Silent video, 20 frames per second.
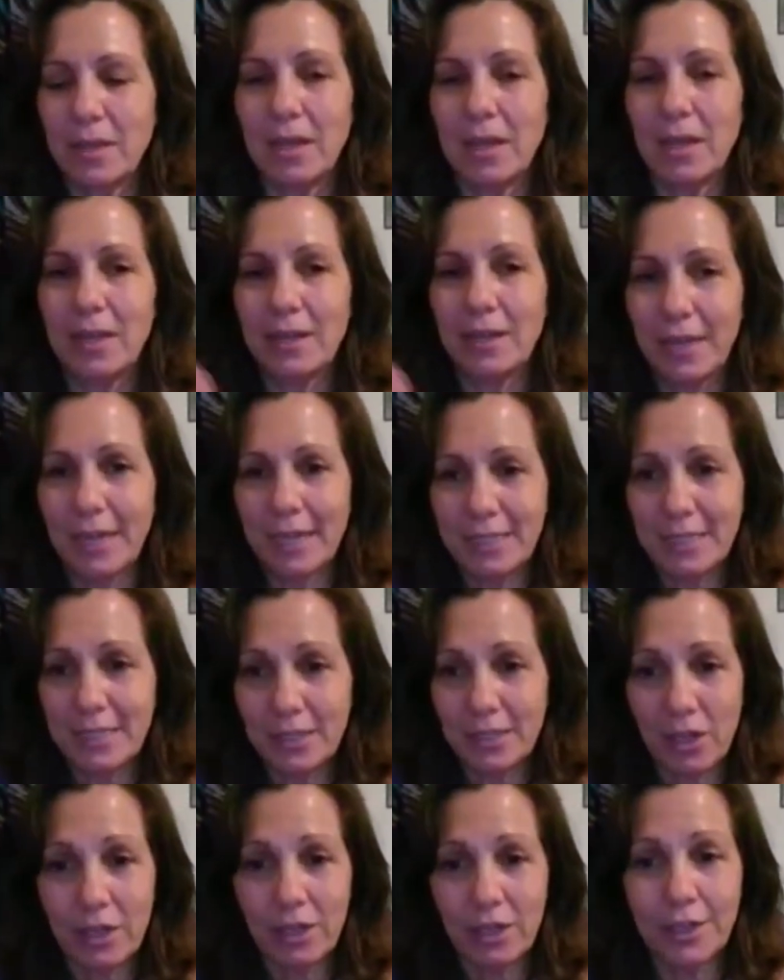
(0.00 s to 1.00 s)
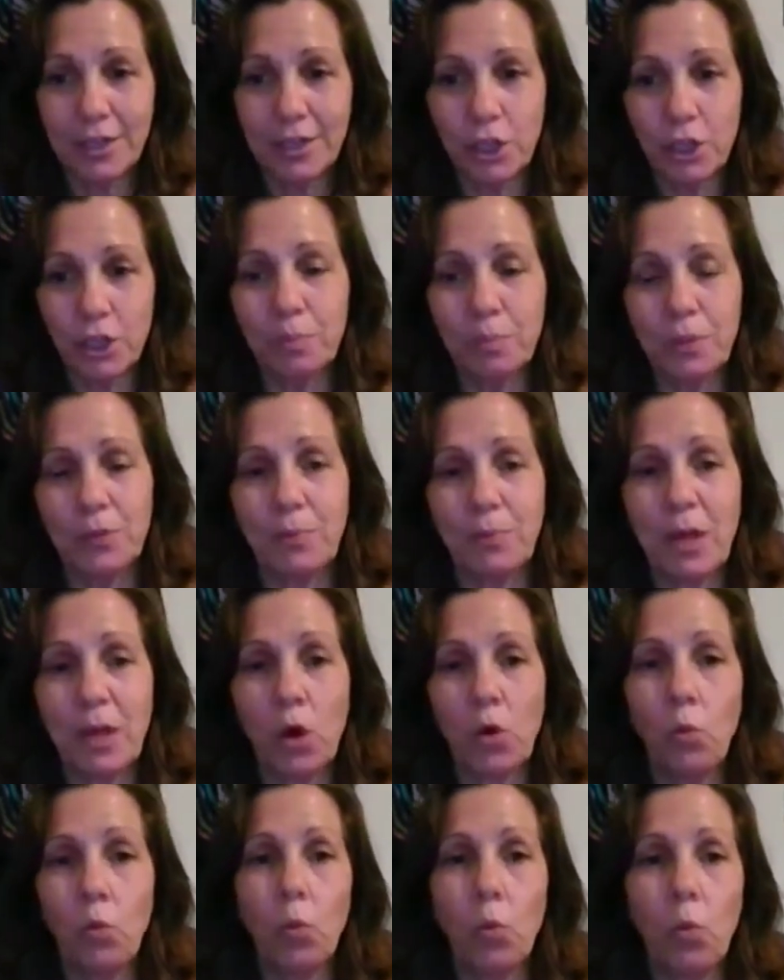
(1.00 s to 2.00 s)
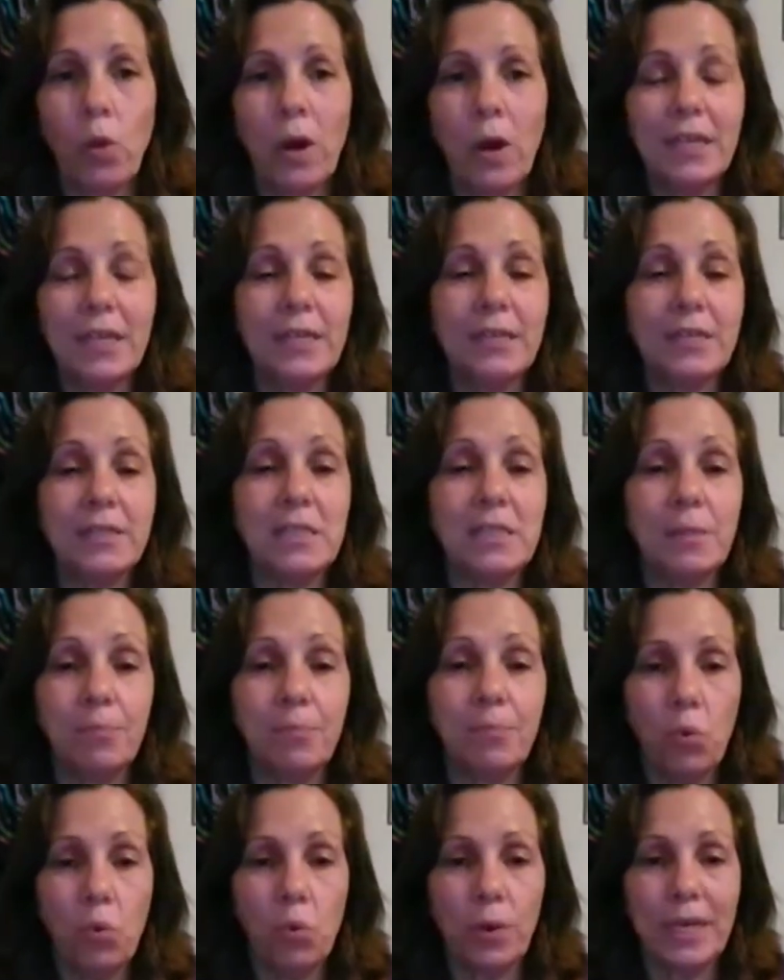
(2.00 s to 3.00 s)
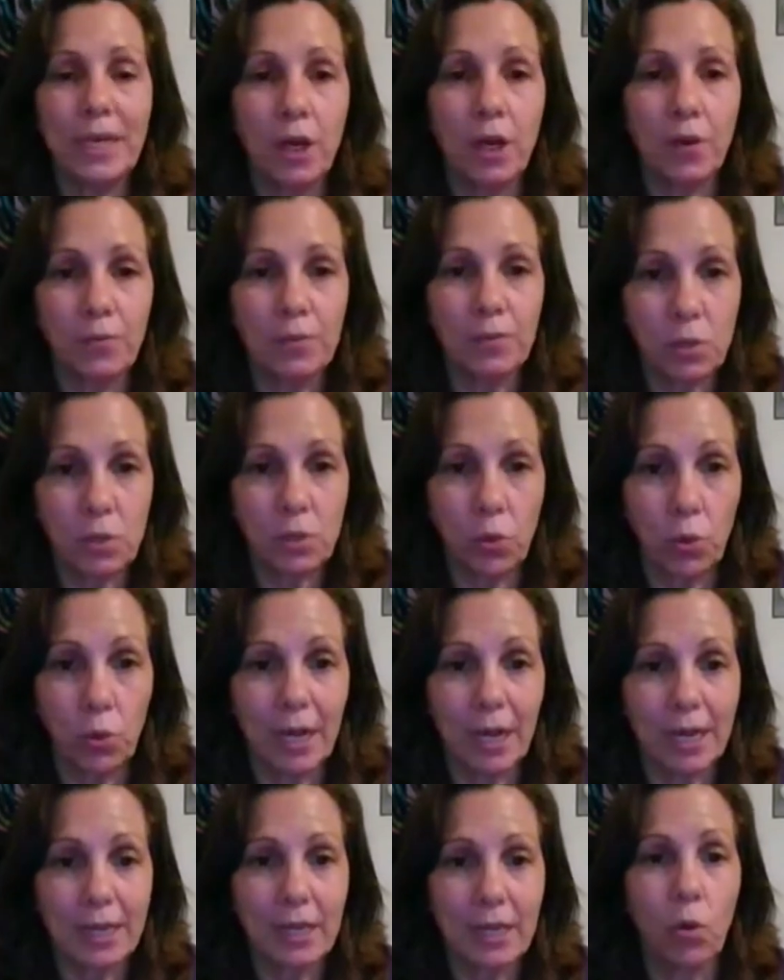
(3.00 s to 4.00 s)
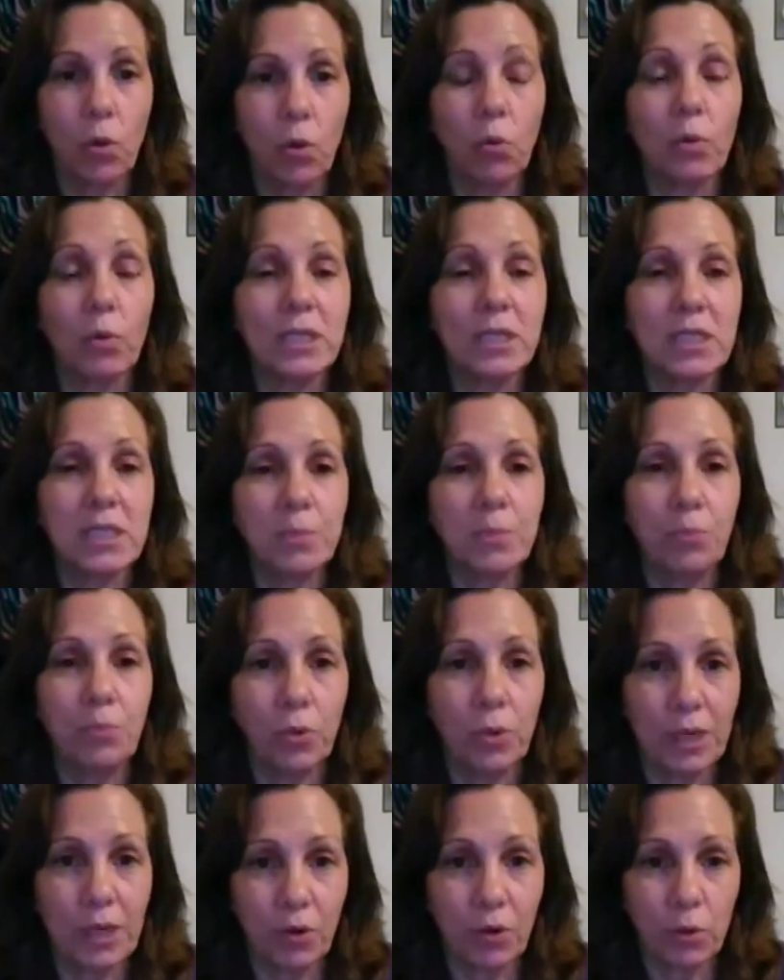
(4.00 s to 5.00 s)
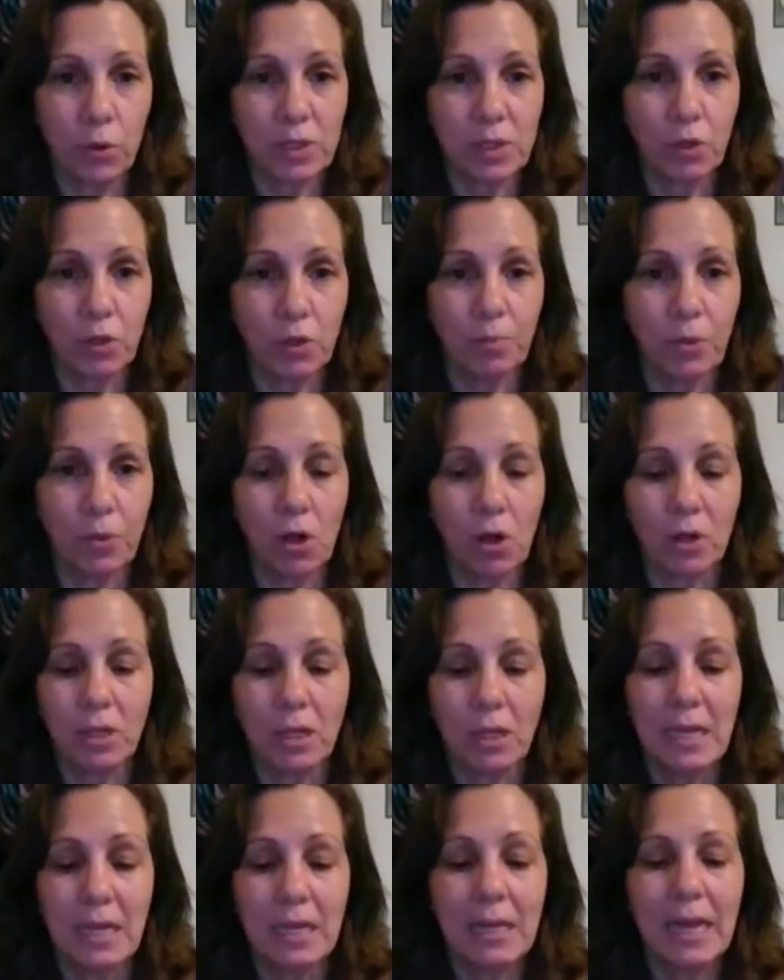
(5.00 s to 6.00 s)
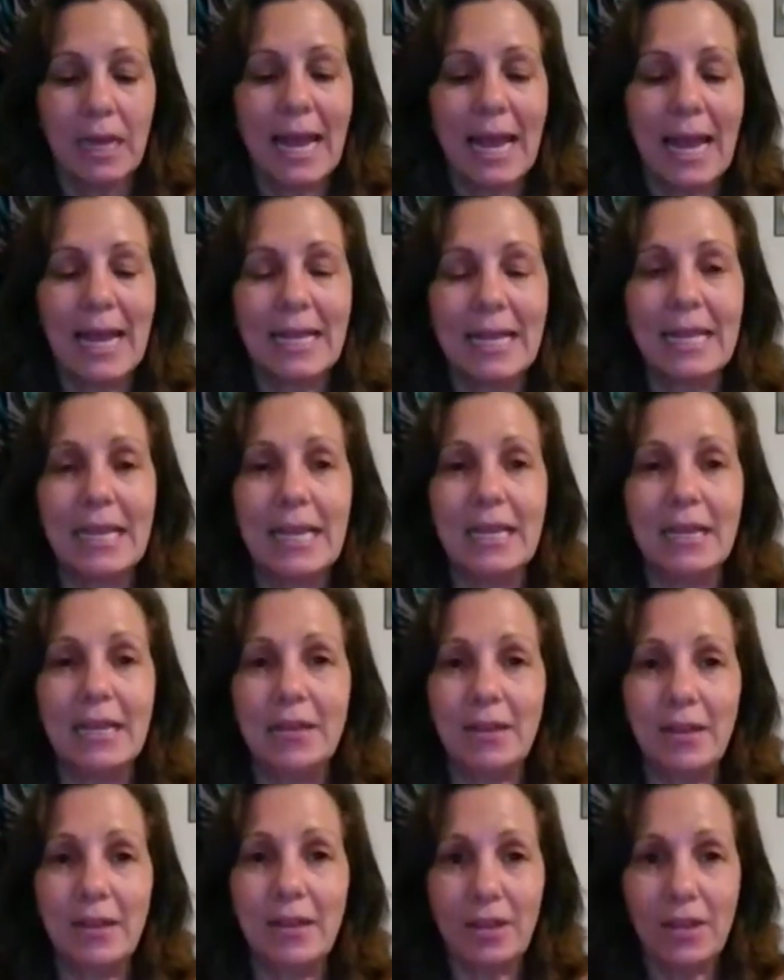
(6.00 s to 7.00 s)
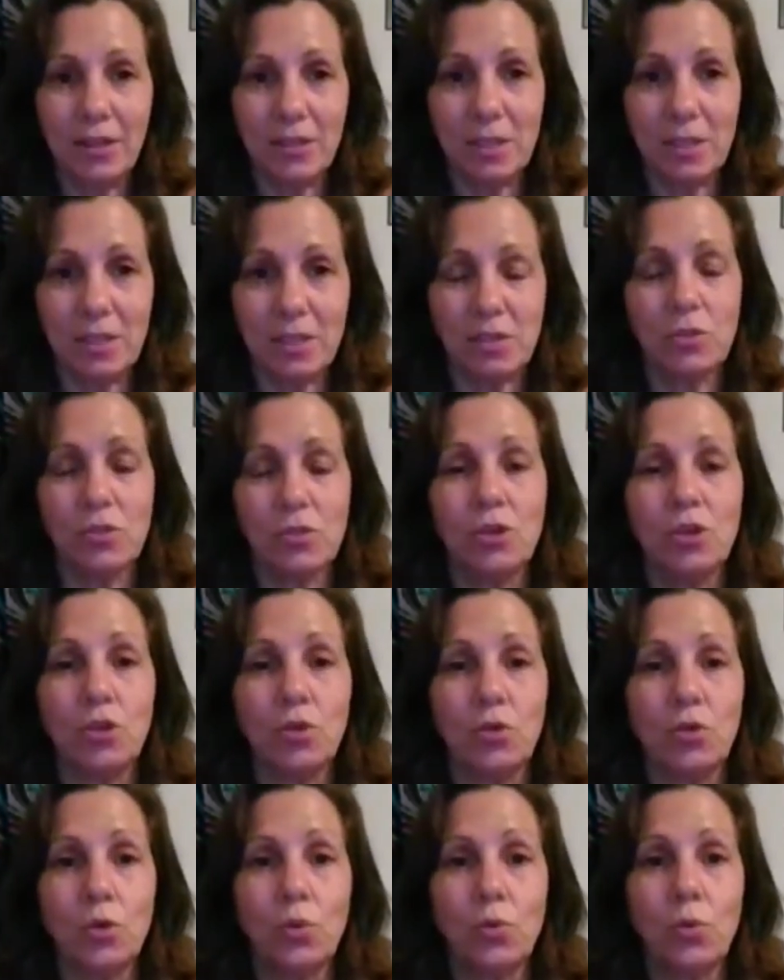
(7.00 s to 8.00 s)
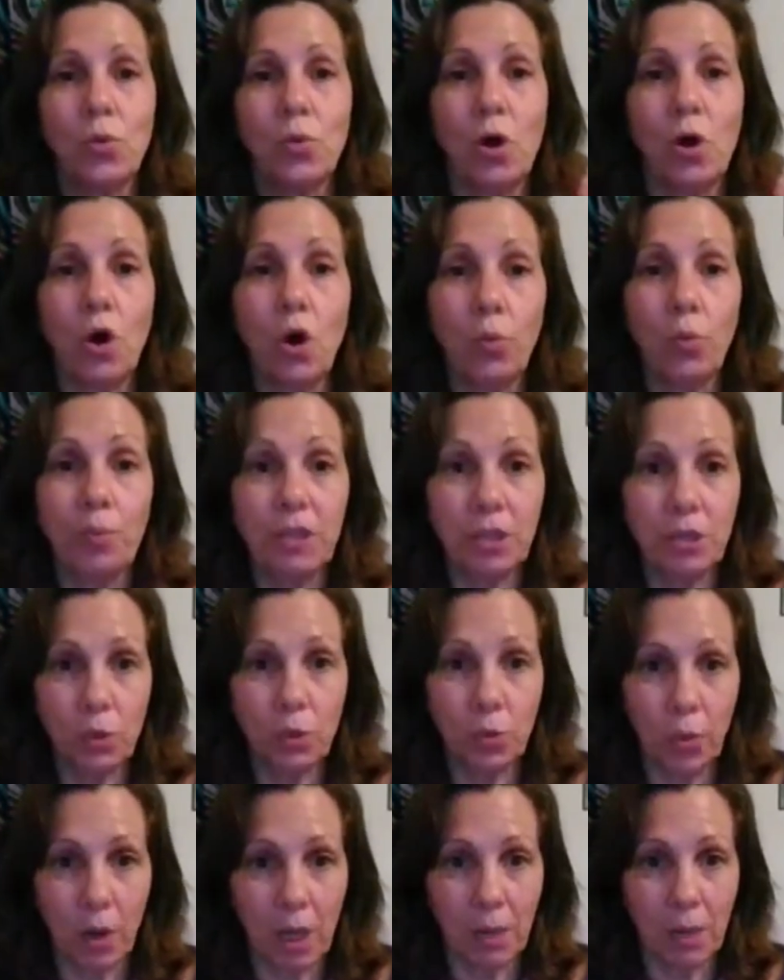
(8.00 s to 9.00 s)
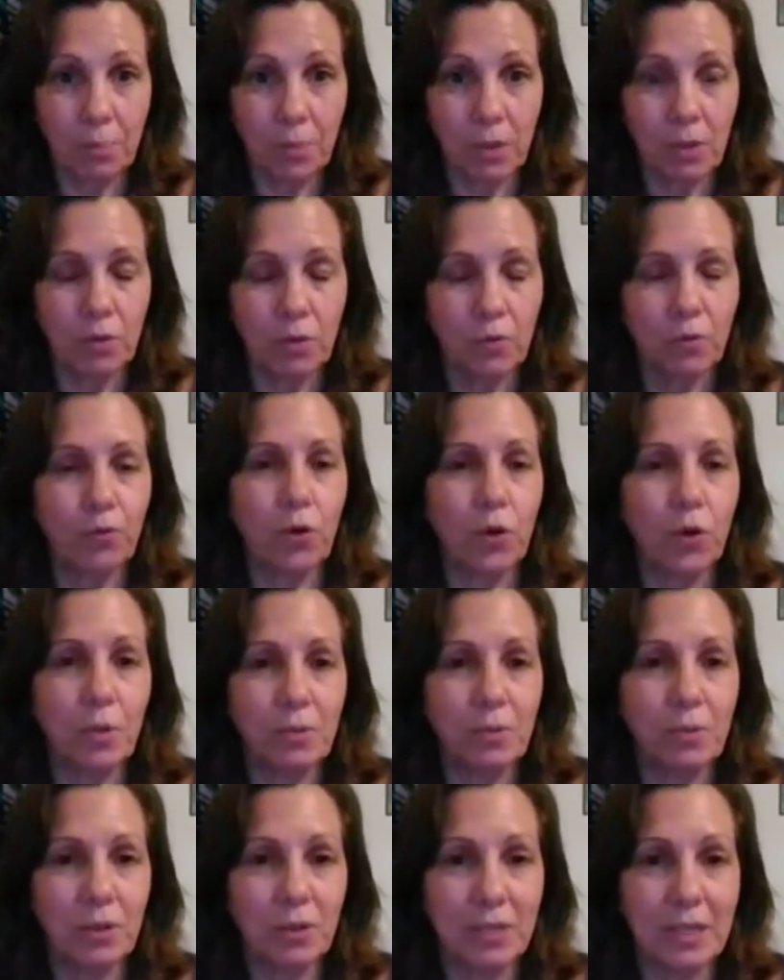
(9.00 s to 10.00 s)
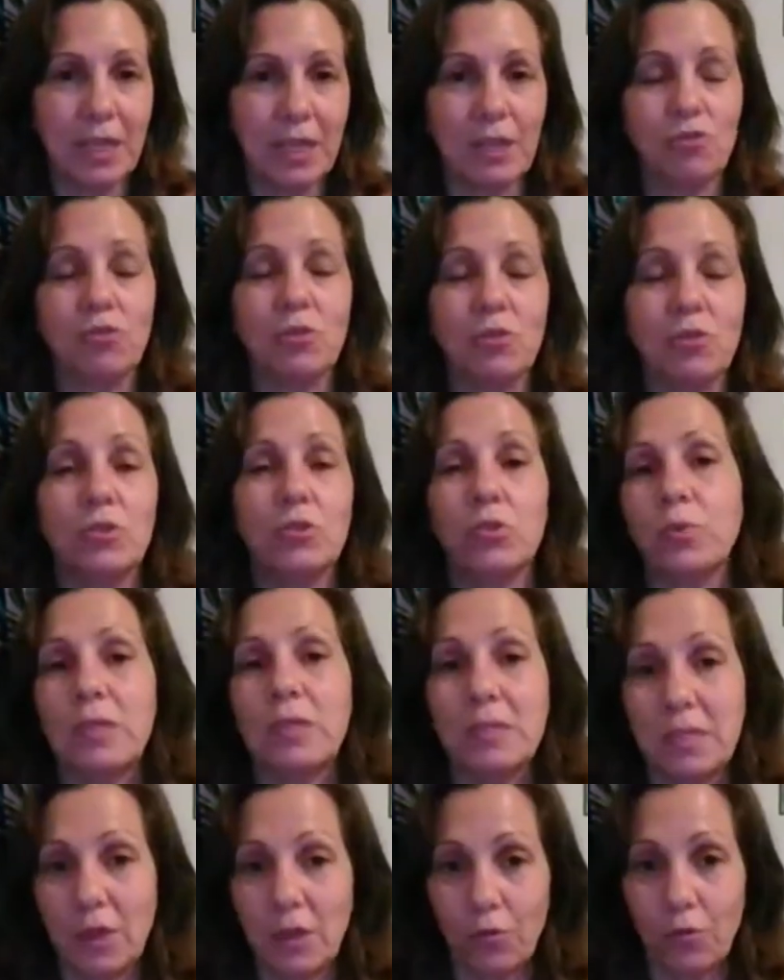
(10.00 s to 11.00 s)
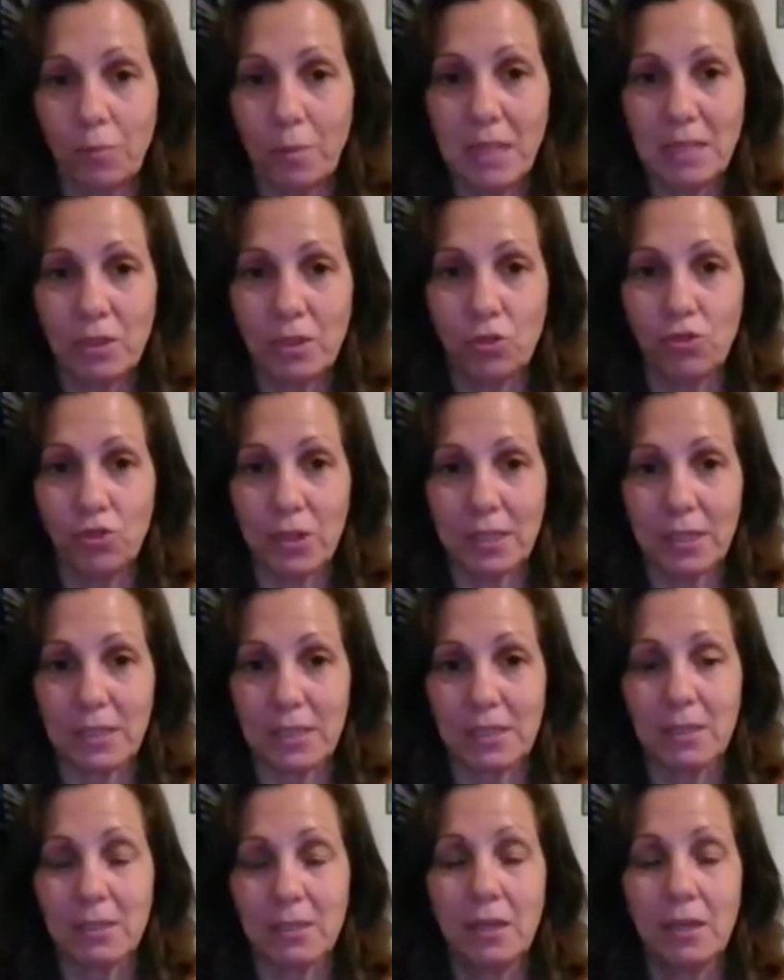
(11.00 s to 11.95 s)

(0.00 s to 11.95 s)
let's talk a little bit about what is the point of scrying? What's the point of a crystal ball? And it is to open you up for communication, to receive messages.